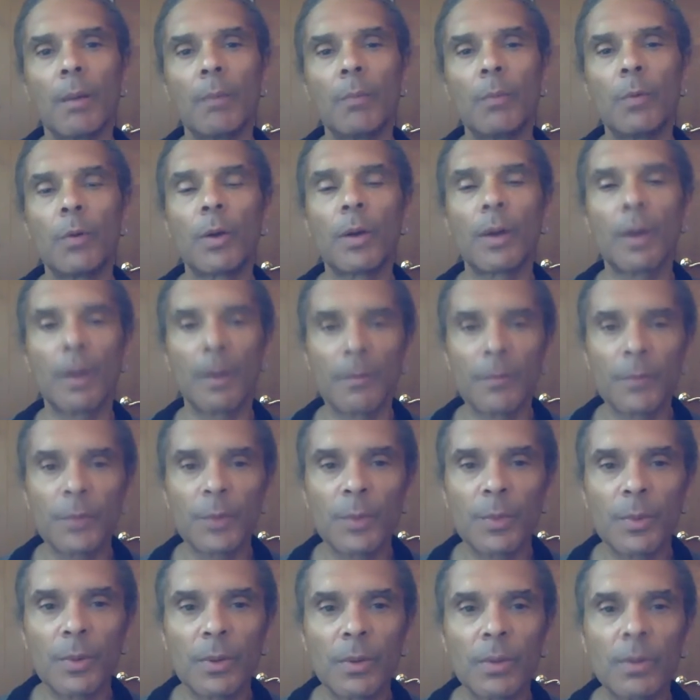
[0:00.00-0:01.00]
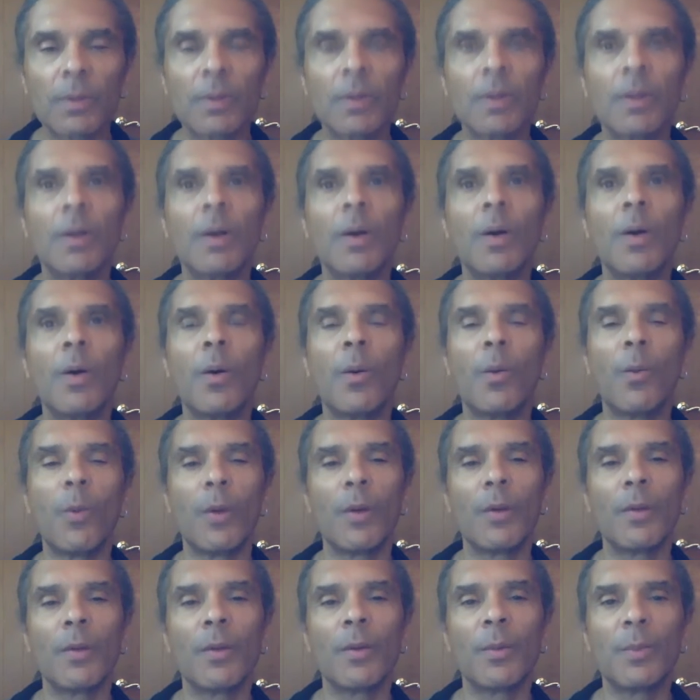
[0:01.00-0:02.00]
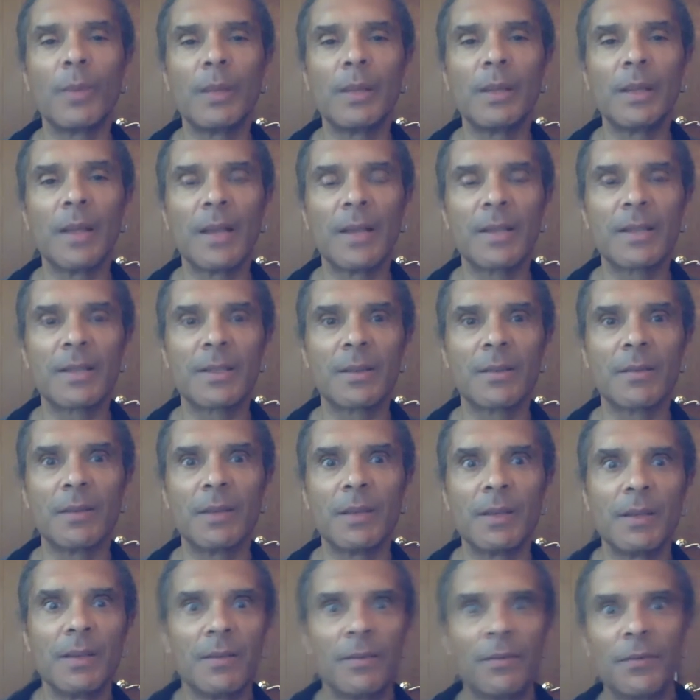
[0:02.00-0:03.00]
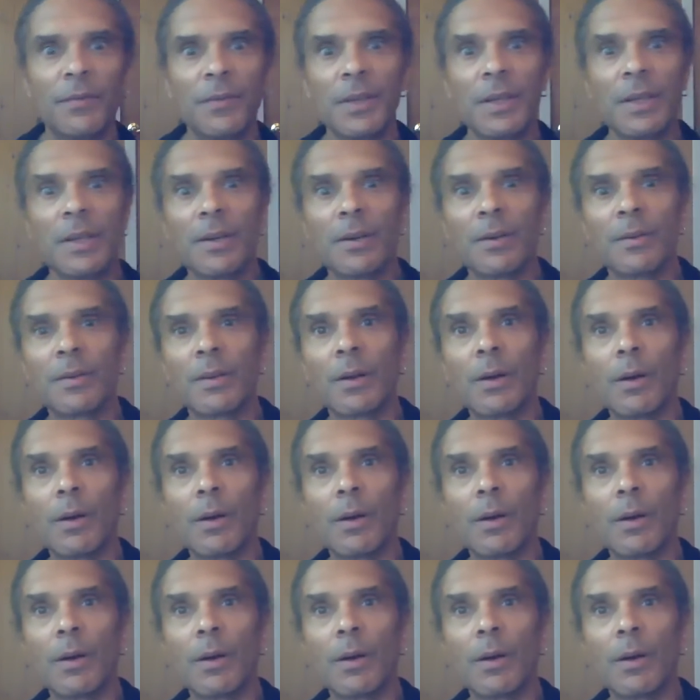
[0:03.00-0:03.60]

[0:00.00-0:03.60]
more comfortable, where there'll be less of the fear,